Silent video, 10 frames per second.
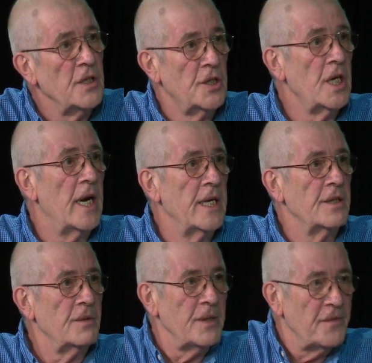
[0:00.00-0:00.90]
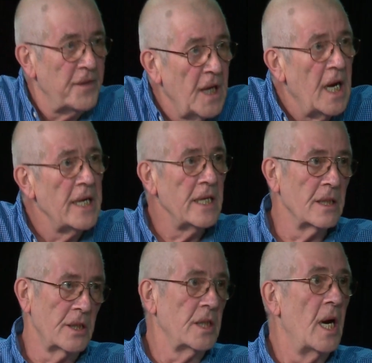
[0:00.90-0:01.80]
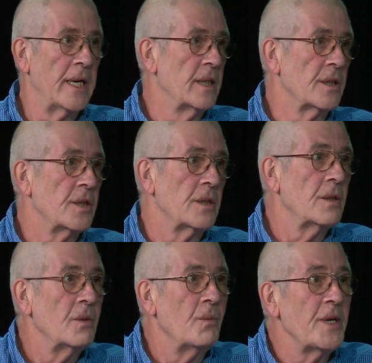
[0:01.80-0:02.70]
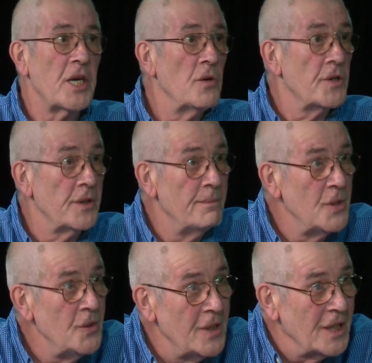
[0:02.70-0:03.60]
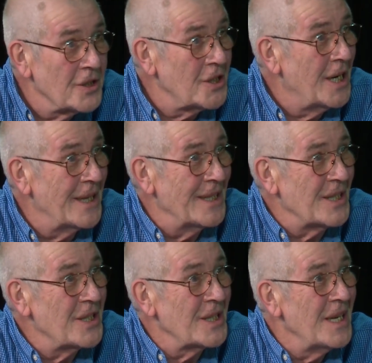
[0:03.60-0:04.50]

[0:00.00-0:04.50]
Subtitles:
science. We fly in science. We go to the moon in science.